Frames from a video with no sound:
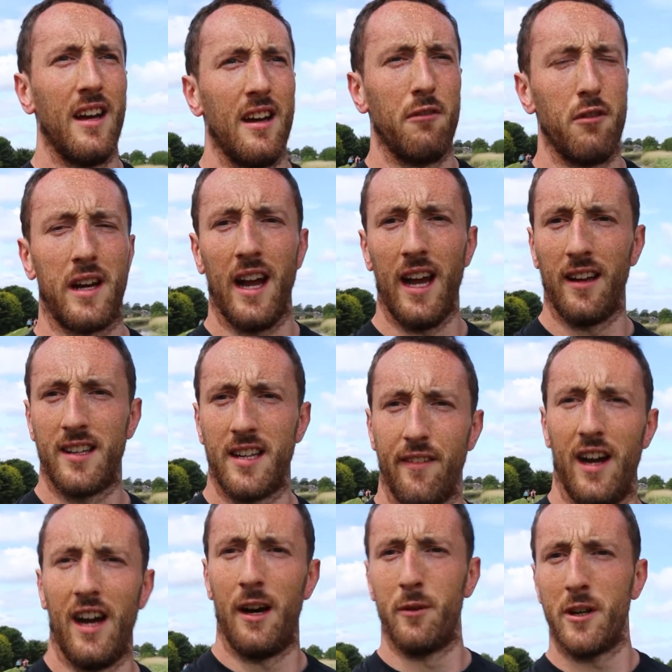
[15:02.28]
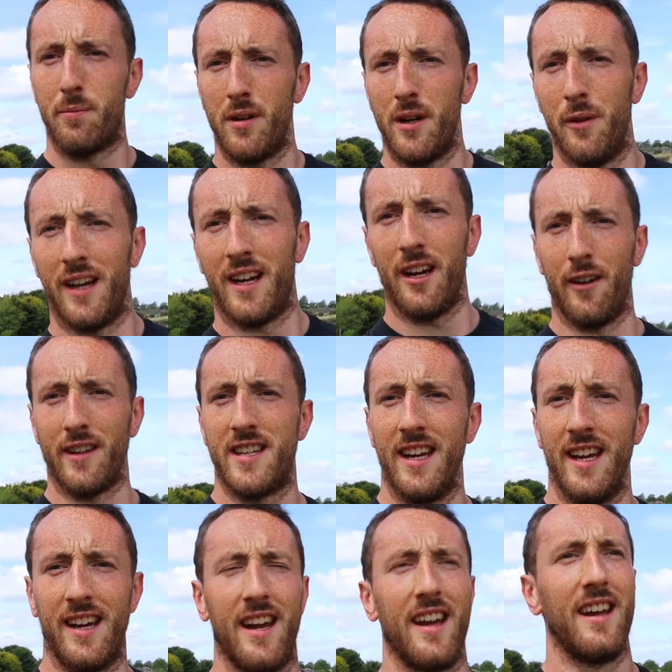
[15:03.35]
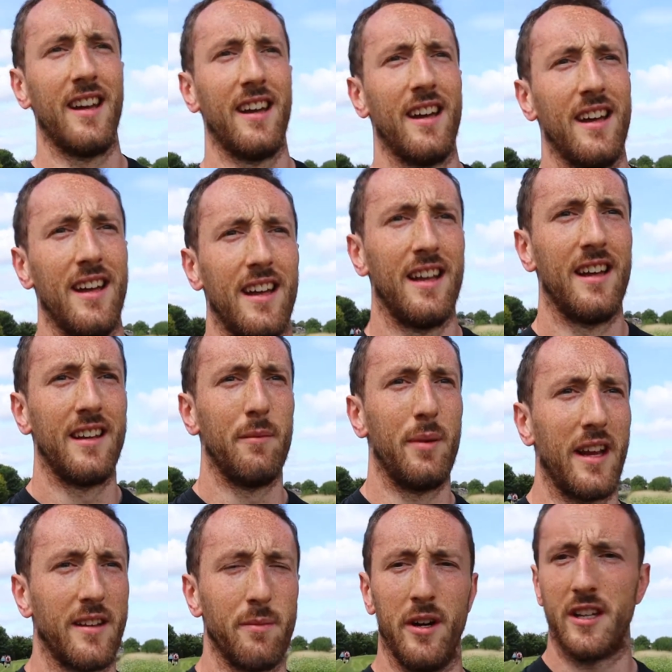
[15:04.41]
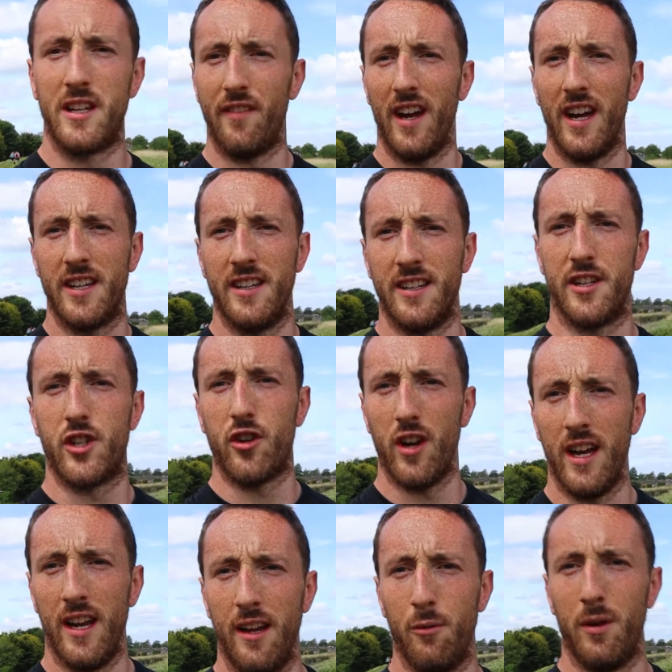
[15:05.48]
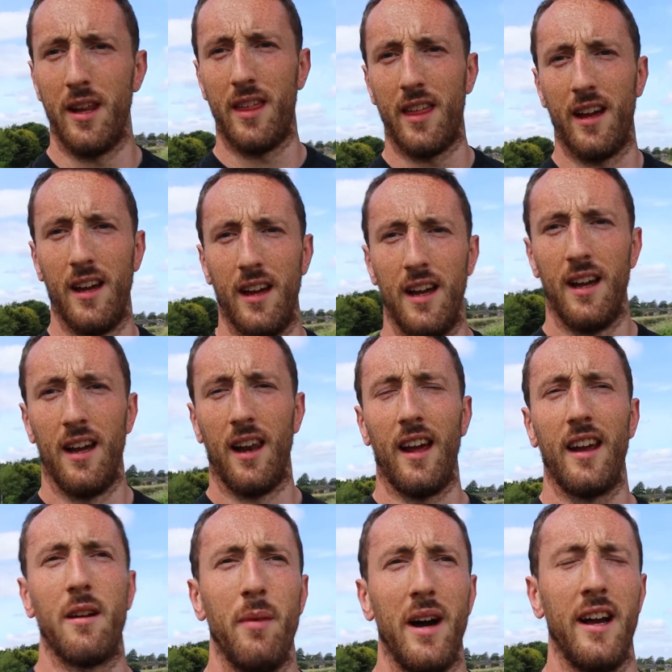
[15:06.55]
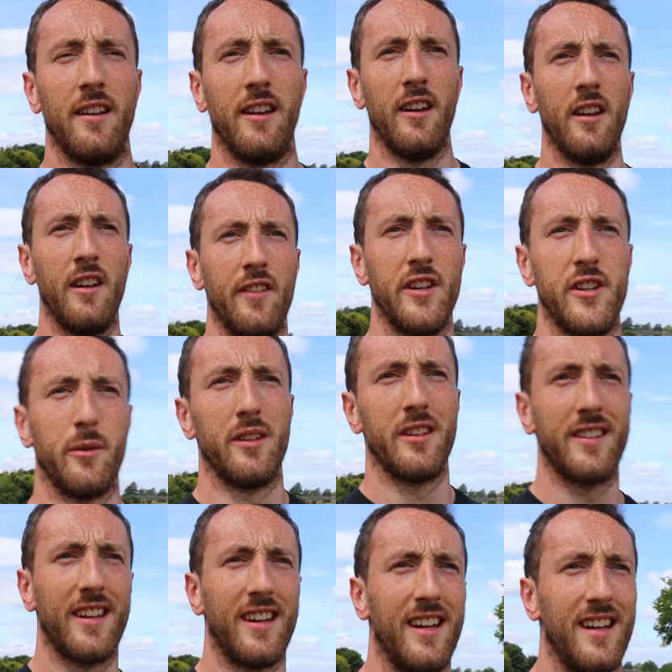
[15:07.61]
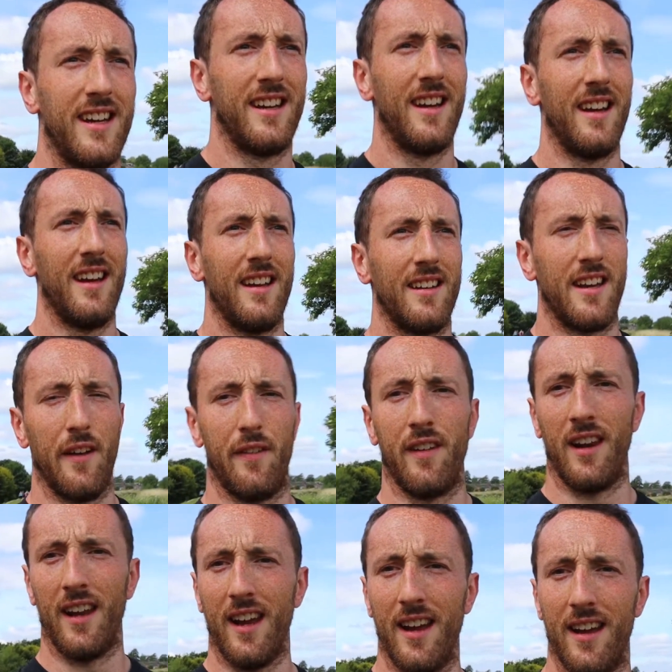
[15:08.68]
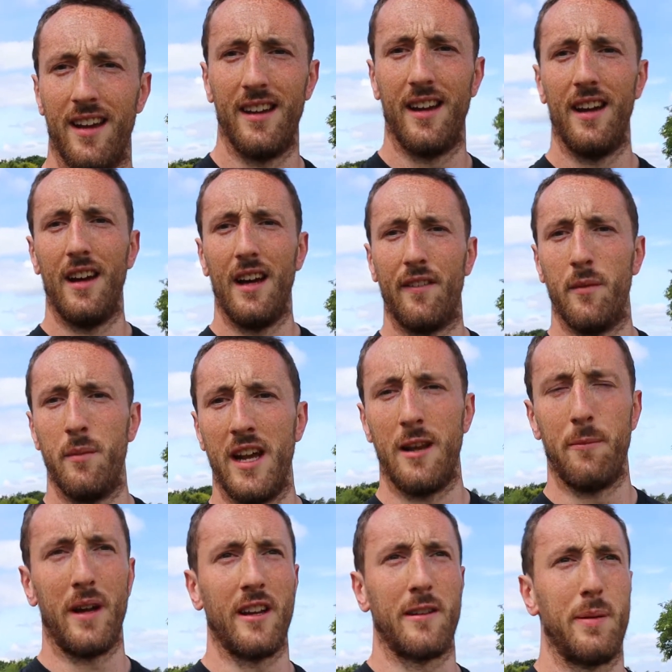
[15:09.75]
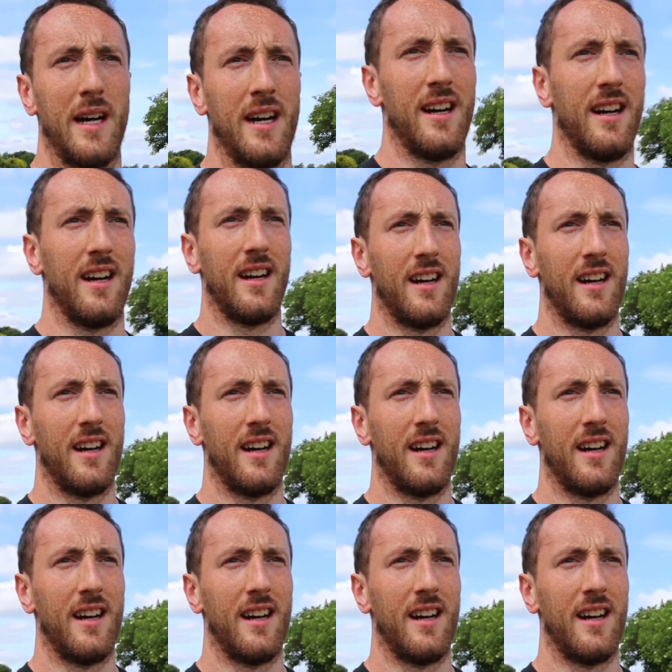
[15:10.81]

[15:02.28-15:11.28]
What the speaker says: regardless of how much pre-workout I take, the biggest motivation is training with like-minded individuals. Definitely for me the biggest part.